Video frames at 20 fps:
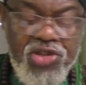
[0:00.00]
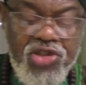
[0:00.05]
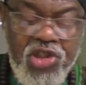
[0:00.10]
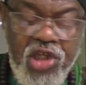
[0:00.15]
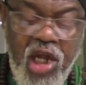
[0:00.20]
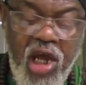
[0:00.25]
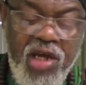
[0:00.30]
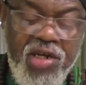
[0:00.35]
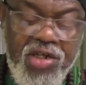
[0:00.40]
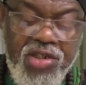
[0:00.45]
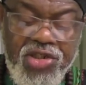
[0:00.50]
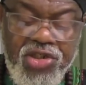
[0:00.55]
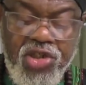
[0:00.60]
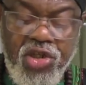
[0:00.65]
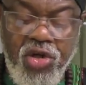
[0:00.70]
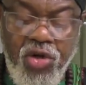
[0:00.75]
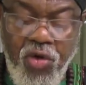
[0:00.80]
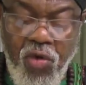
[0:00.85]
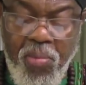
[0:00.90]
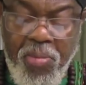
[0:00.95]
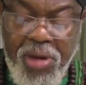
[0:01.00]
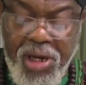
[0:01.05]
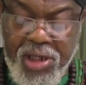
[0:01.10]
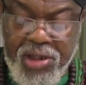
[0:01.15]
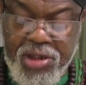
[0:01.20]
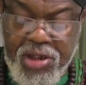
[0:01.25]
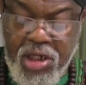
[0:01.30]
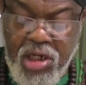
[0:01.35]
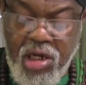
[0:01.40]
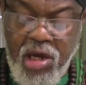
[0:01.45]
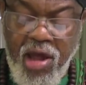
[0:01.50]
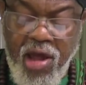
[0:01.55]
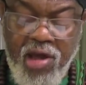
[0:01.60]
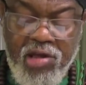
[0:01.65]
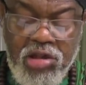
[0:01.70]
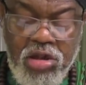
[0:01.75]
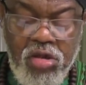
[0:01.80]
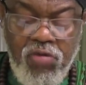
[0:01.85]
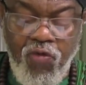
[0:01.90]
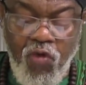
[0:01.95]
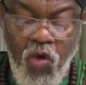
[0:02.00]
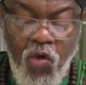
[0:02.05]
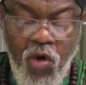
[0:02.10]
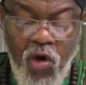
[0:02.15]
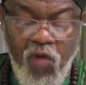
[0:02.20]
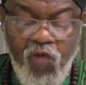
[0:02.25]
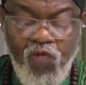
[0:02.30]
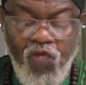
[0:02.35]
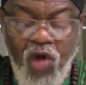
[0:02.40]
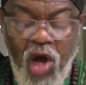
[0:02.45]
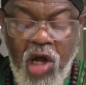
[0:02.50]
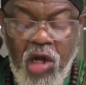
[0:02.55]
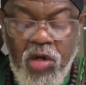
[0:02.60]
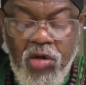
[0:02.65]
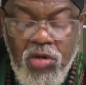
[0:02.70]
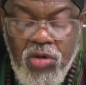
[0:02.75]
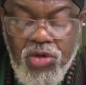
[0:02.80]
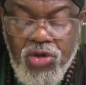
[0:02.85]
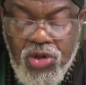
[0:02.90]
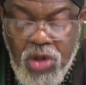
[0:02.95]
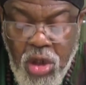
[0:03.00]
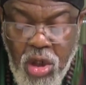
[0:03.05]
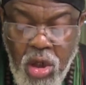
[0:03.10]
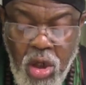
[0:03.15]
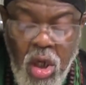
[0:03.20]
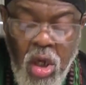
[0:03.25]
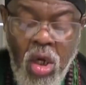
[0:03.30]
slightest little bit, as for what follows.